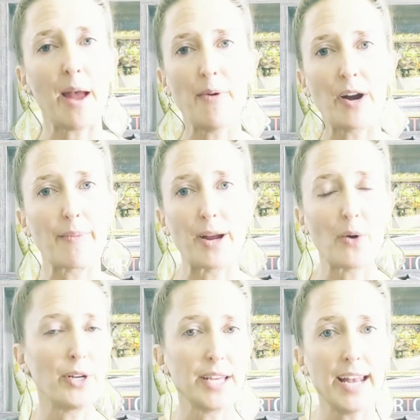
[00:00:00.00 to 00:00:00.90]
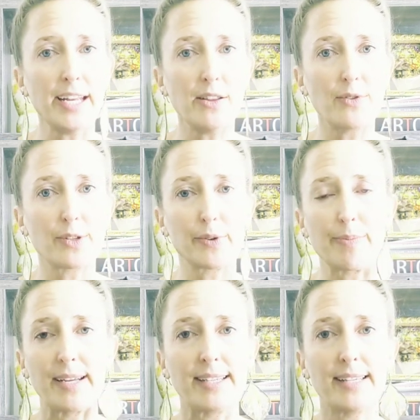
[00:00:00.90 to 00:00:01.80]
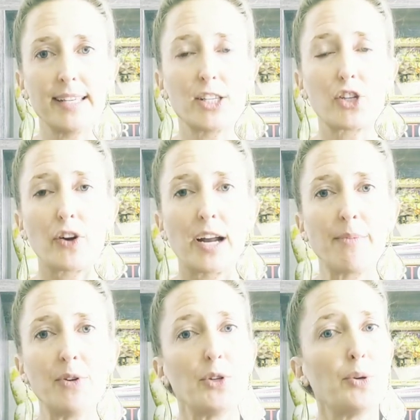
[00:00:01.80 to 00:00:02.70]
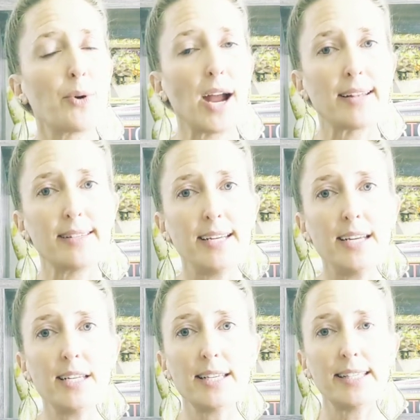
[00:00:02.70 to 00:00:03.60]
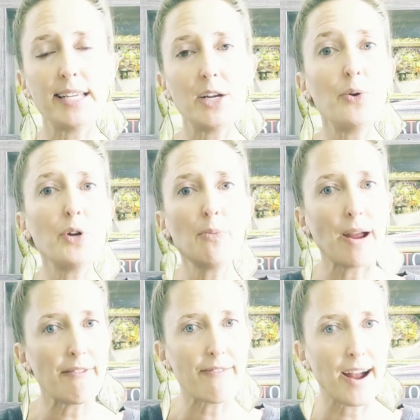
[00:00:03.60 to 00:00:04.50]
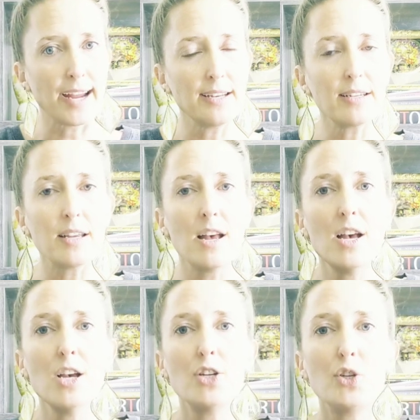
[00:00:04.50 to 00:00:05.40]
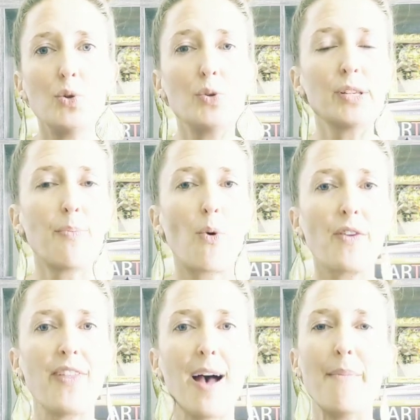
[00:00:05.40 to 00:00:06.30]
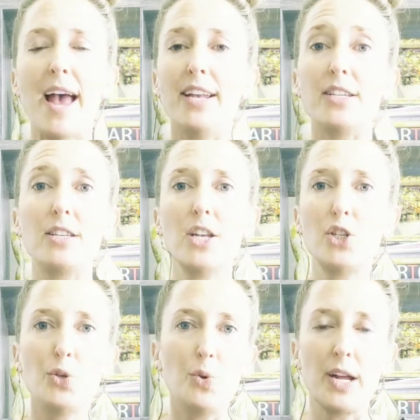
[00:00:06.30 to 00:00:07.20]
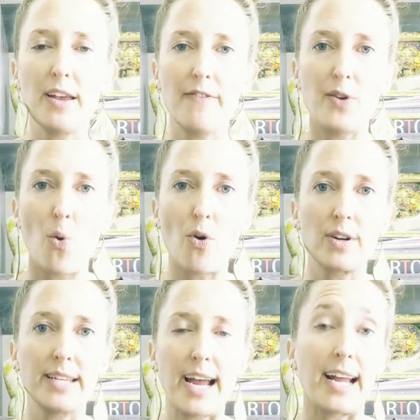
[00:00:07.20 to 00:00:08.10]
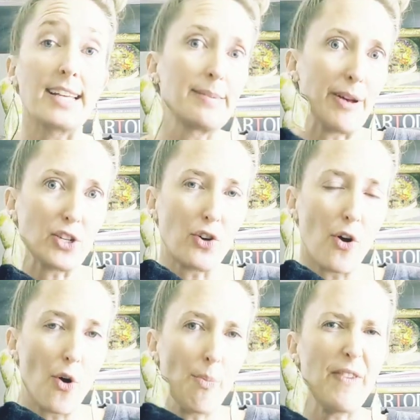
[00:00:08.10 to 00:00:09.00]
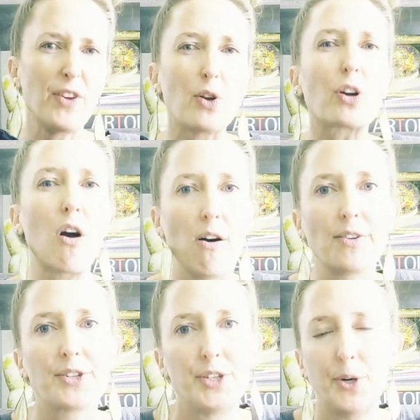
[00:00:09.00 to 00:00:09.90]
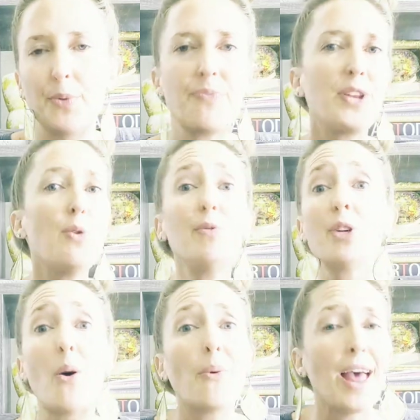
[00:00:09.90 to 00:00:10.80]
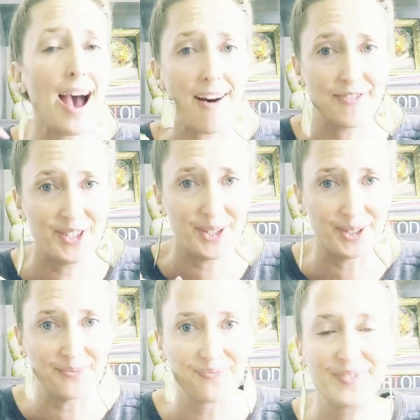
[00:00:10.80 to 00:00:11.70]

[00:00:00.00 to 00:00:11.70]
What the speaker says: I would recommend going to any of those three places, Instagram, YouTube, or Etsy, to see who you might find to support them and to give your deck a special home if you're called to. You don't have to.